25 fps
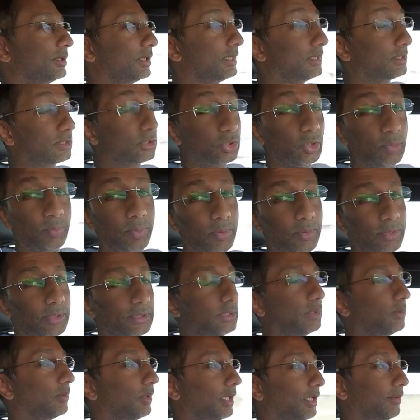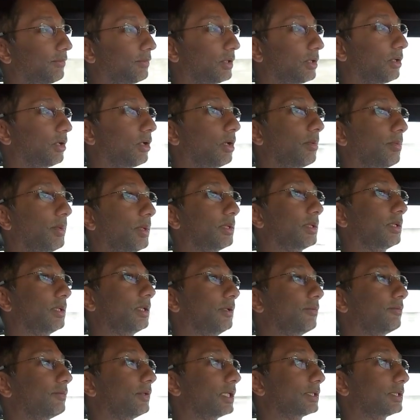It's super easy while I have the car up on the lift.